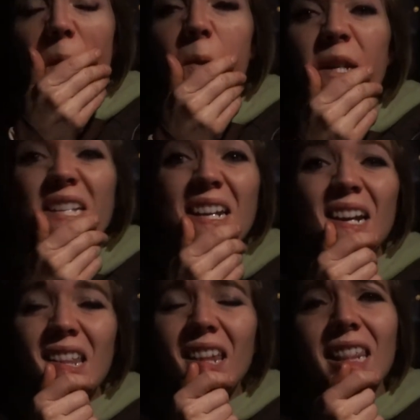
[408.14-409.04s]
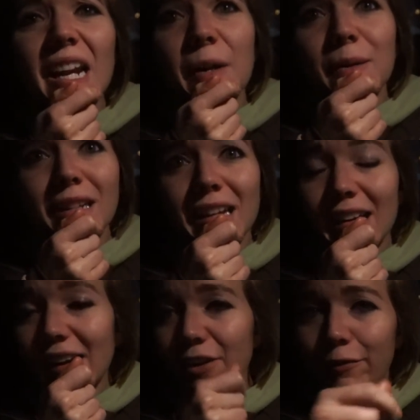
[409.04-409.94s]
It wasn't anything that I really
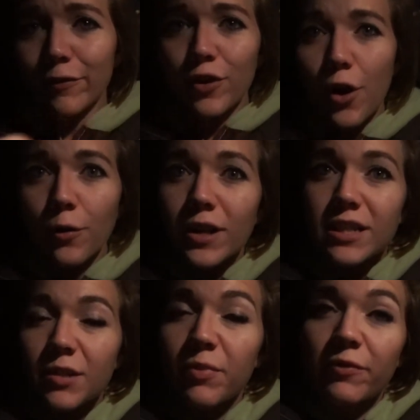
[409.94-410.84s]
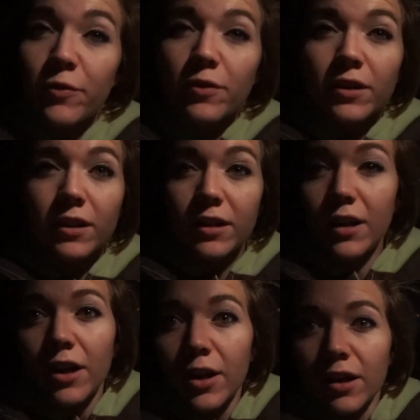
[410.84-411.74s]
kind of noticed before.
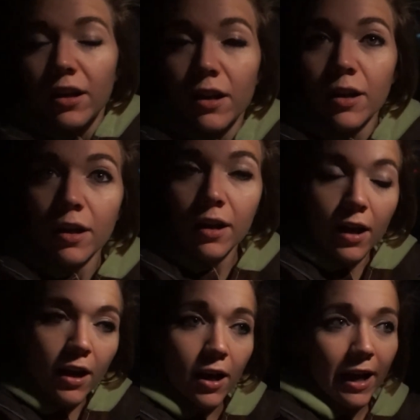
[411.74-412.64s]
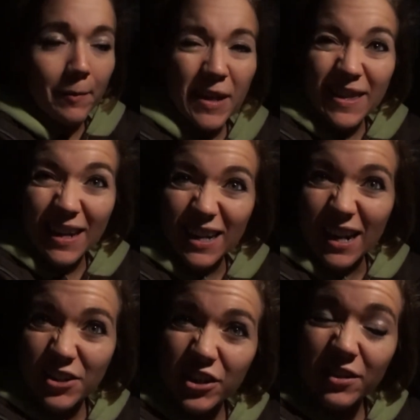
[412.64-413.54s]
Uh, I made that
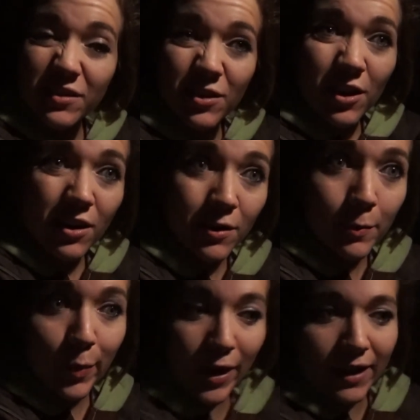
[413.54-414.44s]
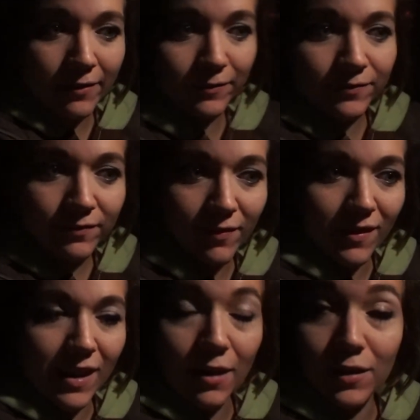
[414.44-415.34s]
connection, but
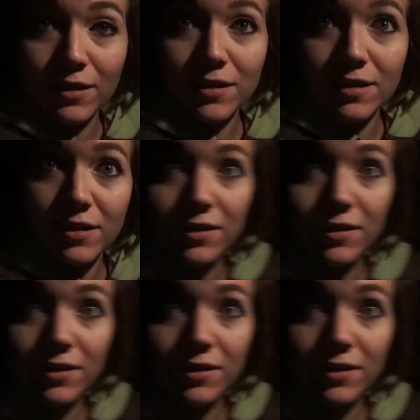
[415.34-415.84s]
that's was